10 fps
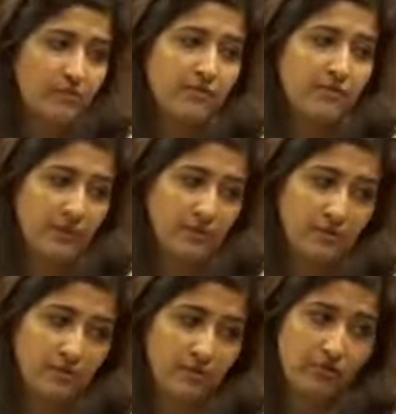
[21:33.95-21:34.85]
been
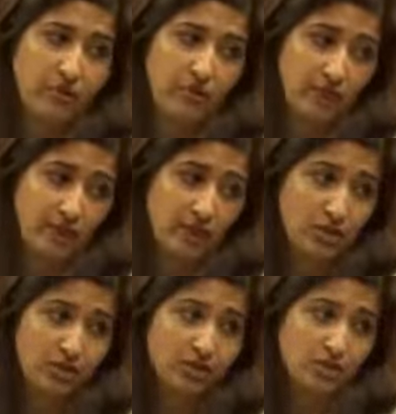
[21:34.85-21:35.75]
victims of
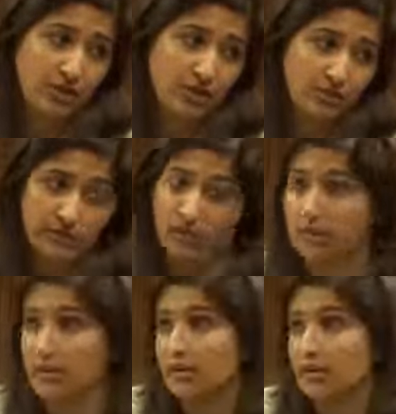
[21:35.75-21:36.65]
population transfer,